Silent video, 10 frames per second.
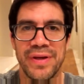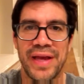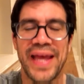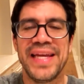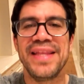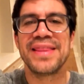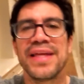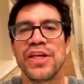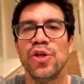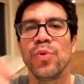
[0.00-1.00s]

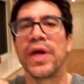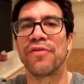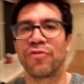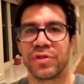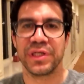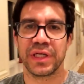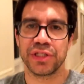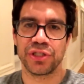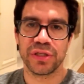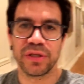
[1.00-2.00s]
Anything you ever
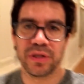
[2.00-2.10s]
touch,